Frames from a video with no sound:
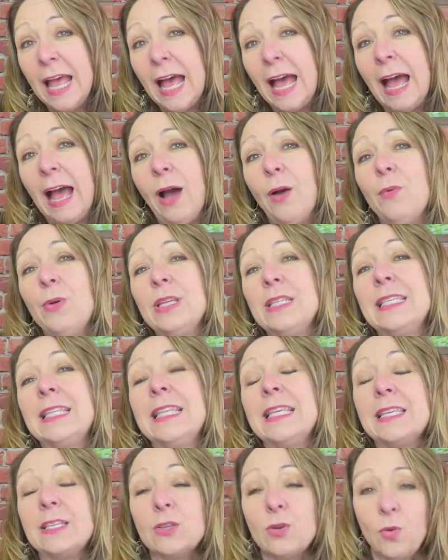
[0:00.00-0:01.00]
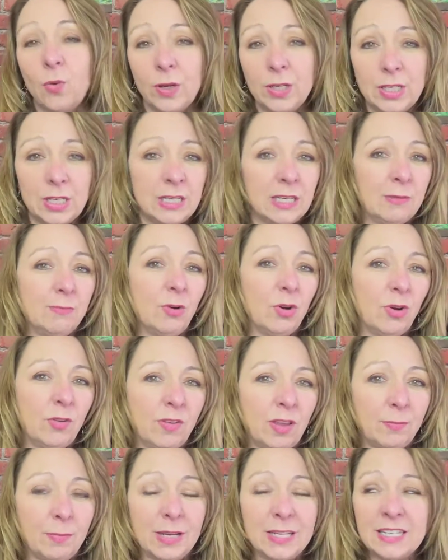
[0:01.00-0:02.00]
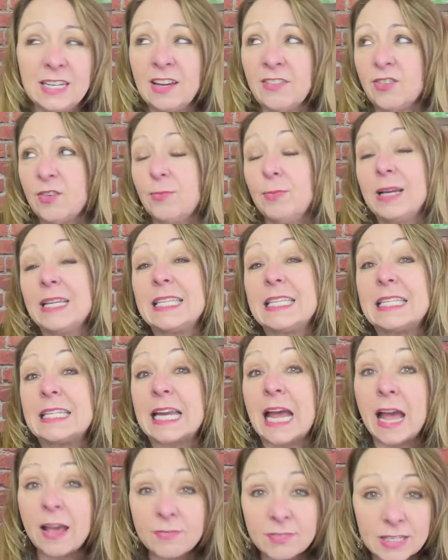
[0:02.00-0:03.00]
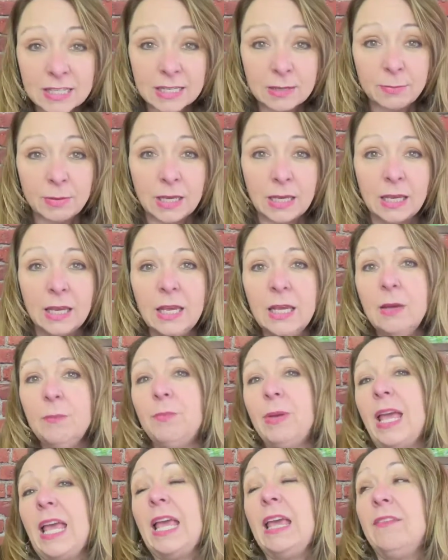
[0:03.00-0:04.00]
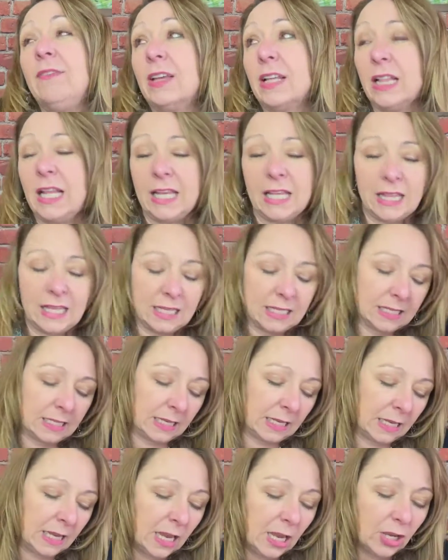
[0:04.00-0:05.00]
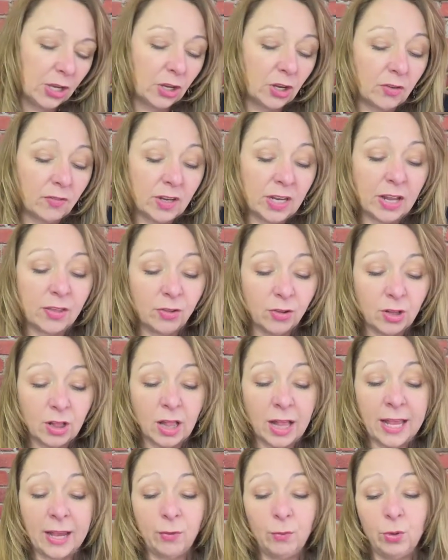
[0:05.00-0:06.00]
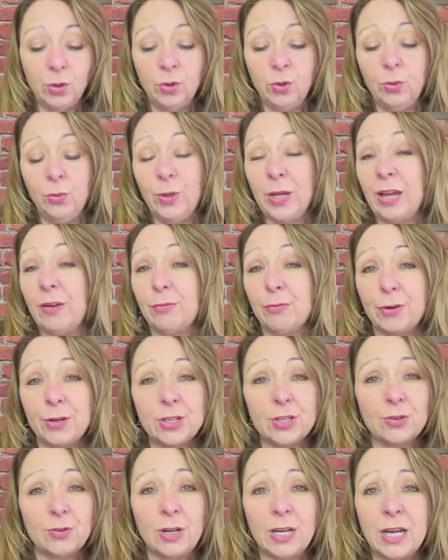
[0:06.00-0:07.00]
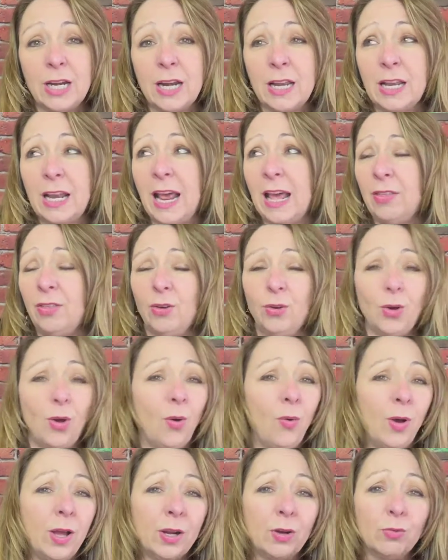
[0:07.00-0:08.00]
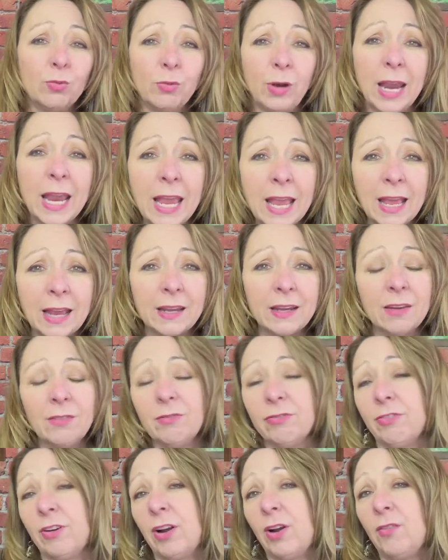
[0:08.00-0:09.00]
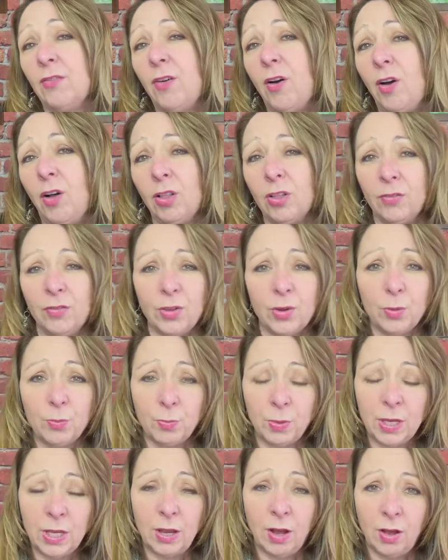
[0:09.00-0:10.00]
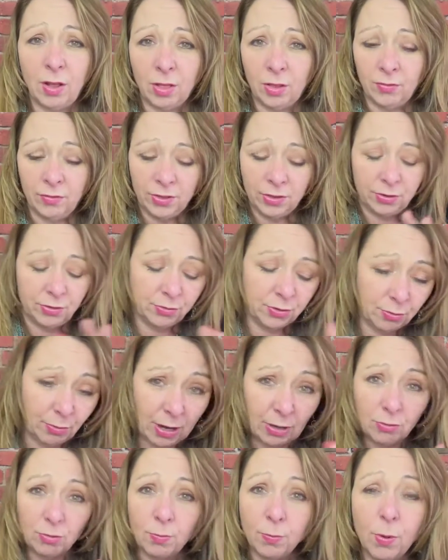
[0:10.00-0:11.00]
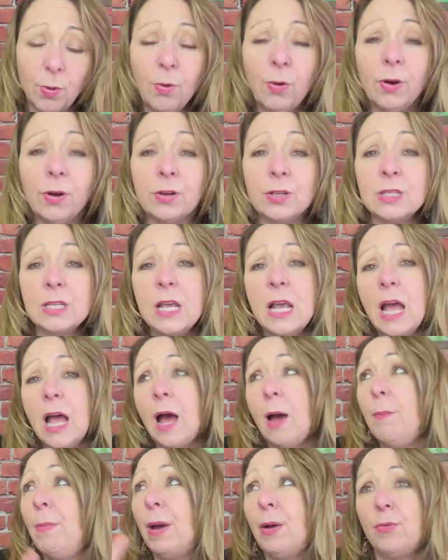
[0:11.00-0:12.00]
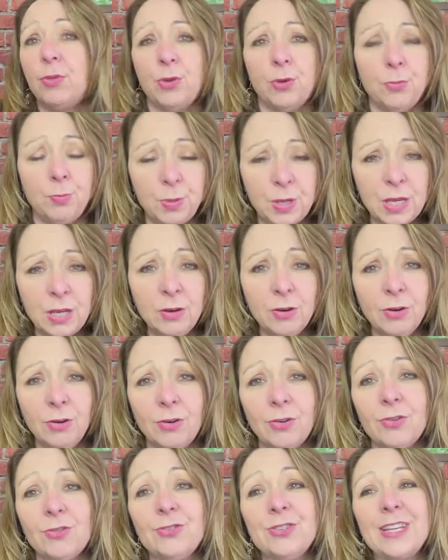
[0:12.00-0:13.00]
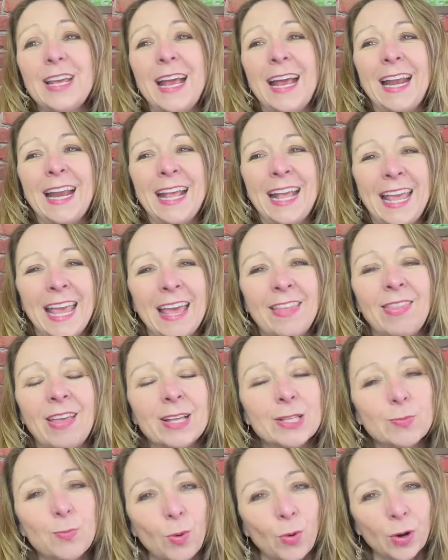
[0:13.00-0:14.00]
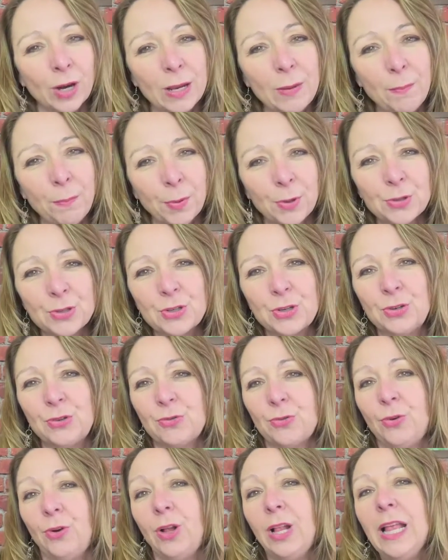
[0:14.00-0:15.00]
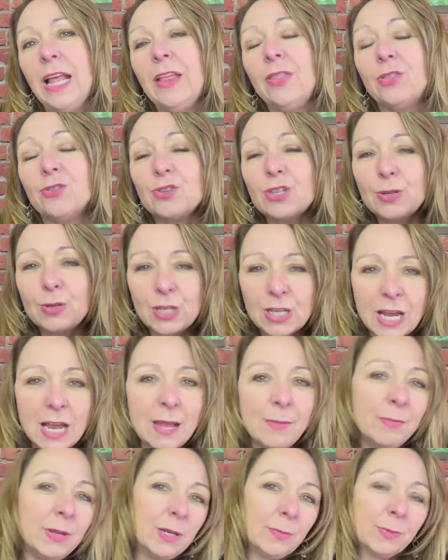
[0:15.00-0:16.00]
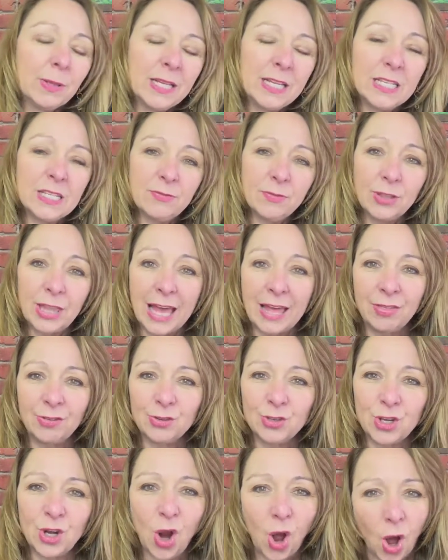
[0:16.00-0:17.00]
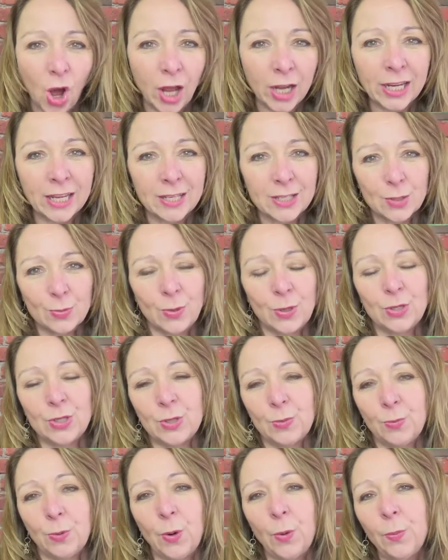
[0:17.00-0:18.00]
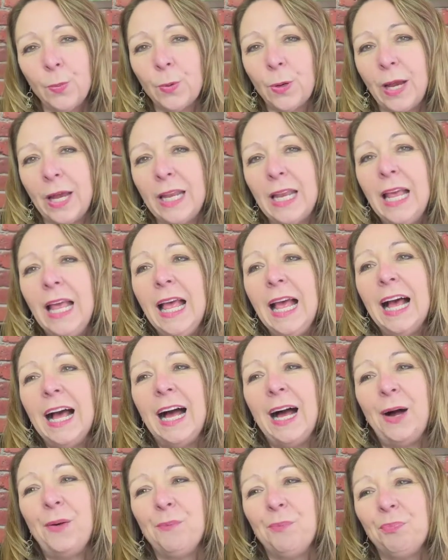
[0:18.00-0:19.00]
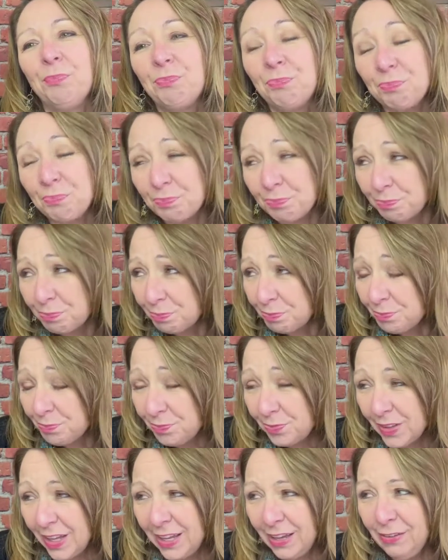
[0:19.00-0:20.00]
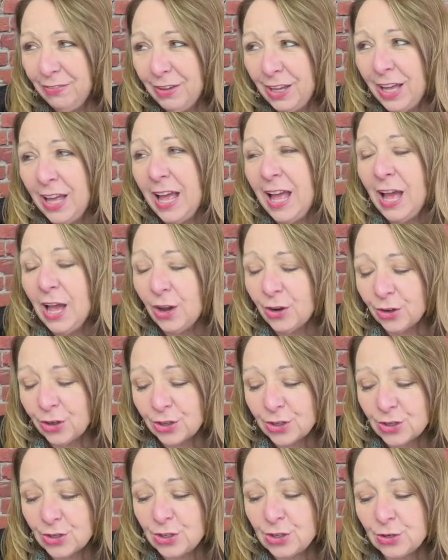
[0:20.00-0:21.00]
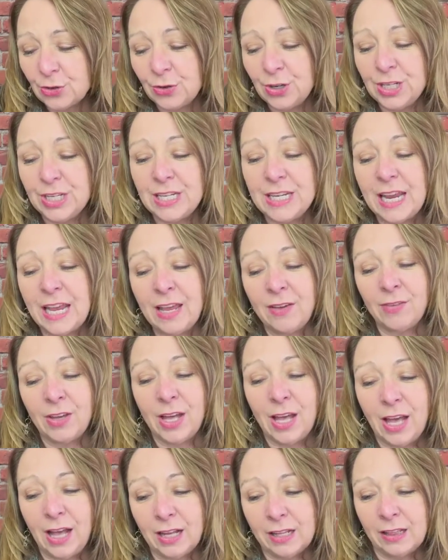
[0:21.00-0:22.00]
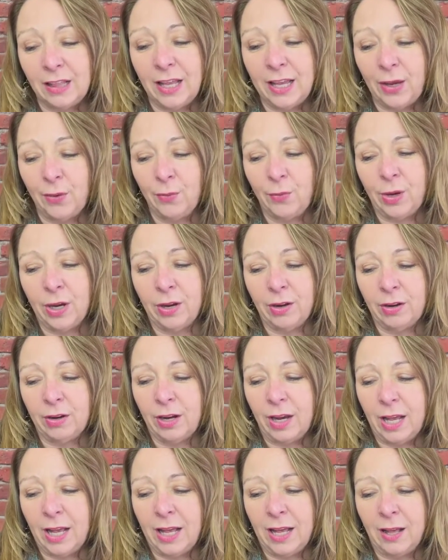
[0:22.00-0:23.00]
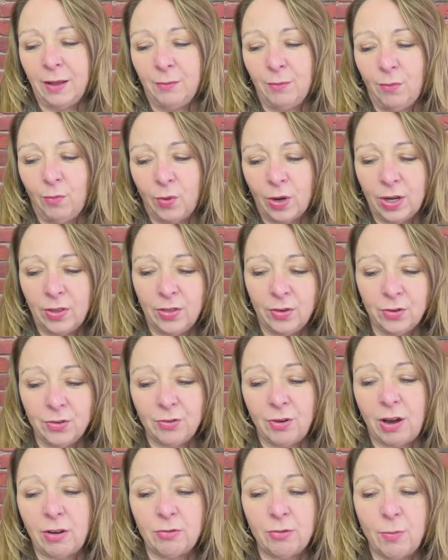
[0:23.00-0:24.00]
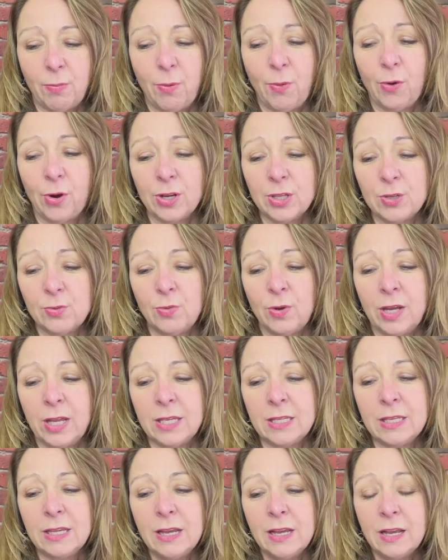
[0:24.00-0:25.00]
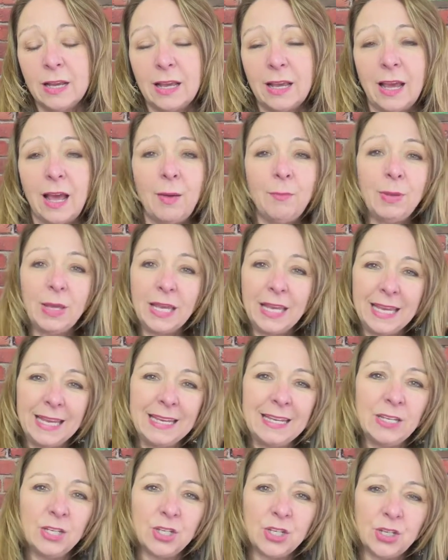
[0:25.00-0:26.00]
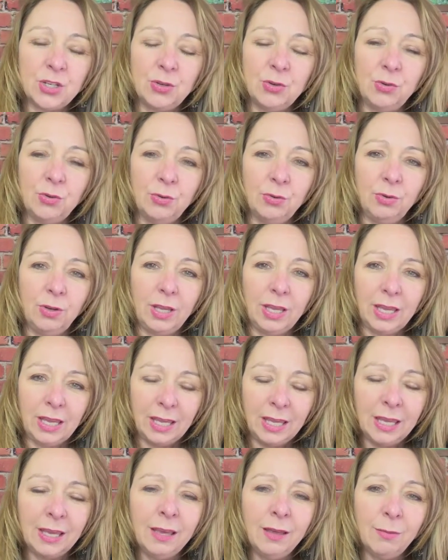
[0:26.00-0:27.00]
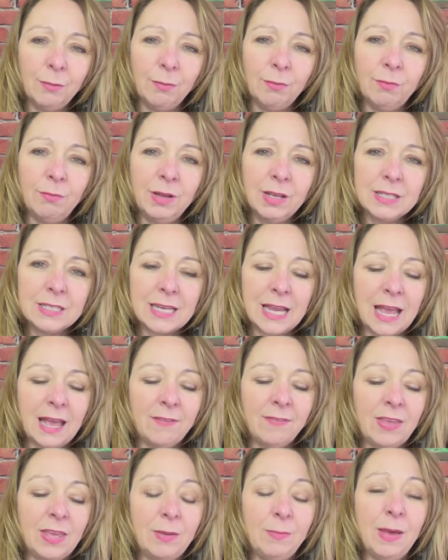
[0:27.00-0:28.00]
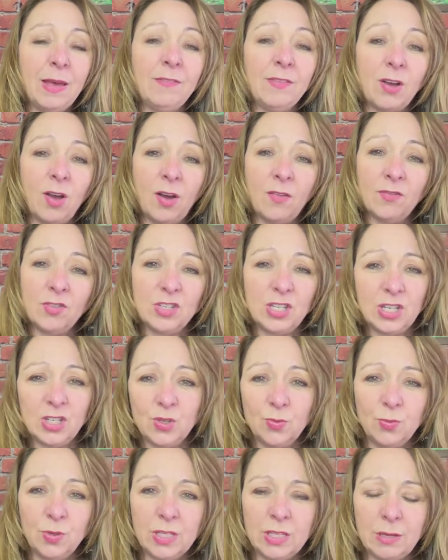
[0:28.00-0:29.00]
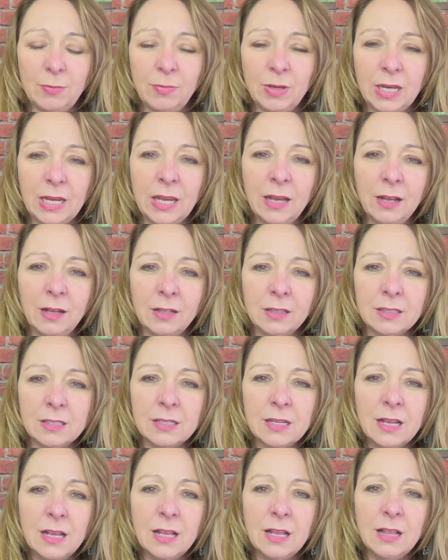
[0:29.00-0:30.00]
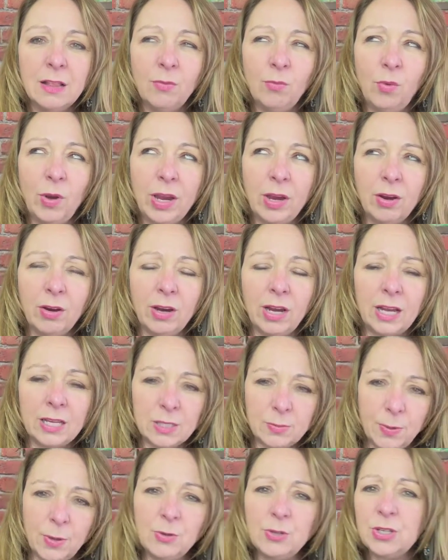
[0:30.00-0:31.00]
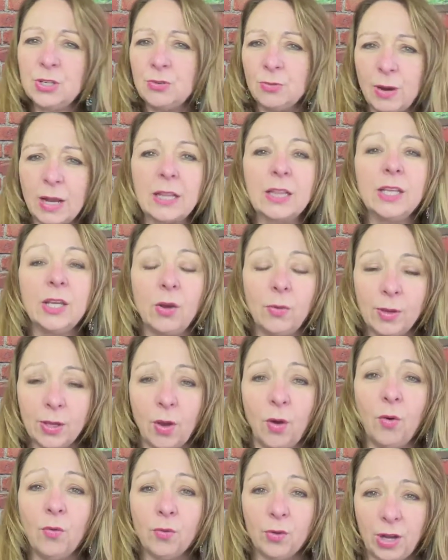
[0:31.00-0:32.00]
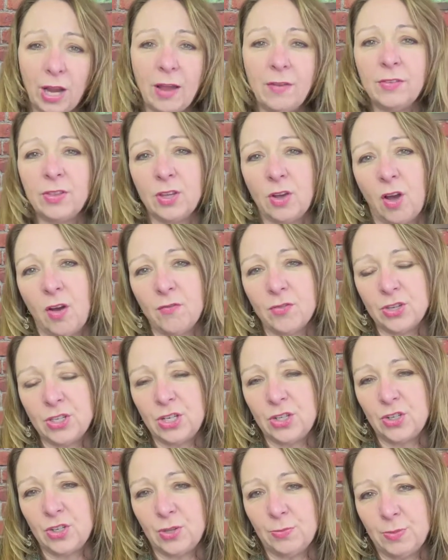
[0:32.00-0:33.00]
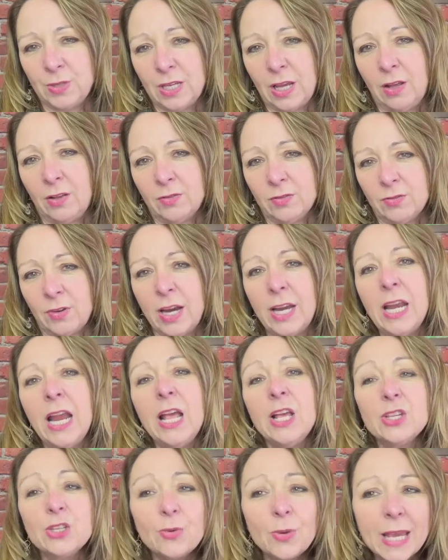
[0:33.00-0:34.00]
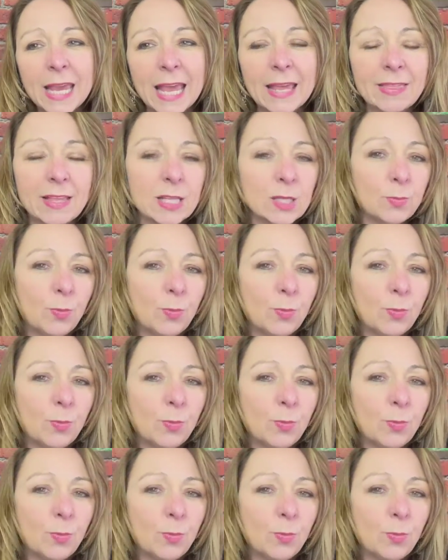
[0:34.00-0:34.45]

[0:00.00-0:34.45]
How is this going to demotivate my staff? If my staff see me behaving like this, I have another client who will get frustrated and they'll go on a rant in front of all of their direct reports about their peers. And again, that's poor impulse control. There's a time and a place for that. There's an audience where it's appropriate. I heard a story today of a client where one of their direct reports was coming into him to have him have a conversation with somebody else, where as opposed to directly going over and having the conversation themselves, right? So again, that's